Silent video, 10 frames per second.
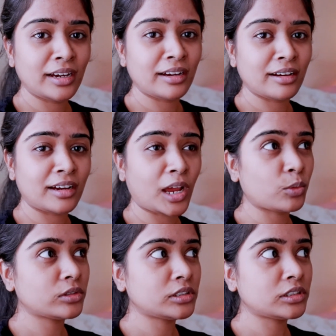I
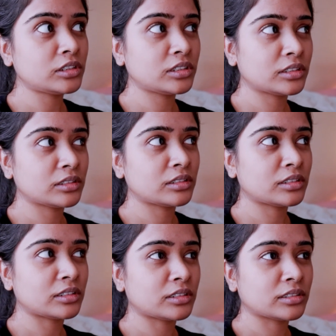wasn't
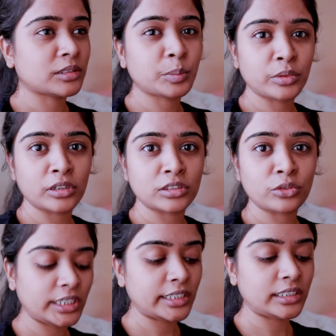the
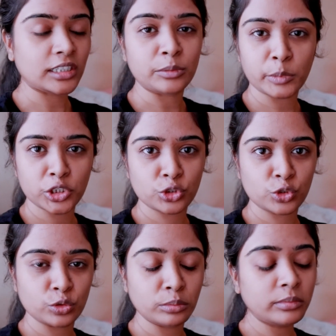person who eat
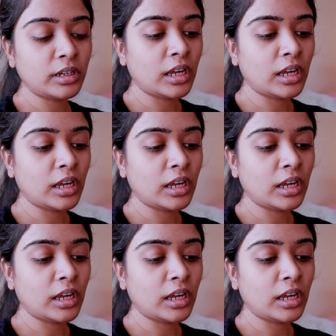mushroom,